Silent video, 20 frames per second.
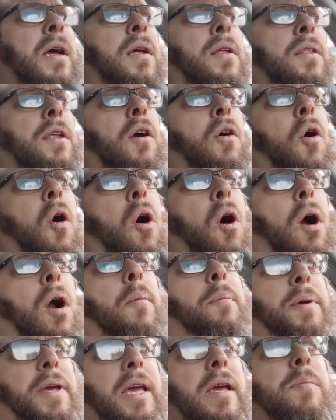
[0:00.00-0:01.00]
there are
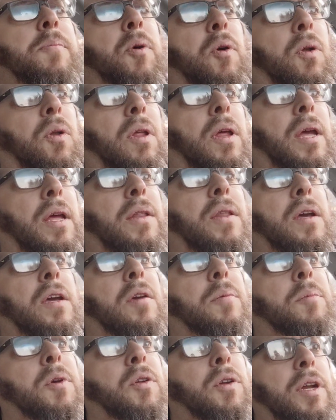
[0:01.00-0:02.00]
people in the
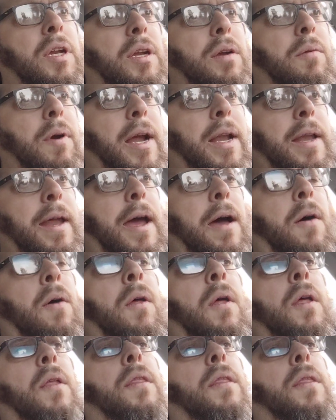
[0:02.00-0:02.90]
community right now,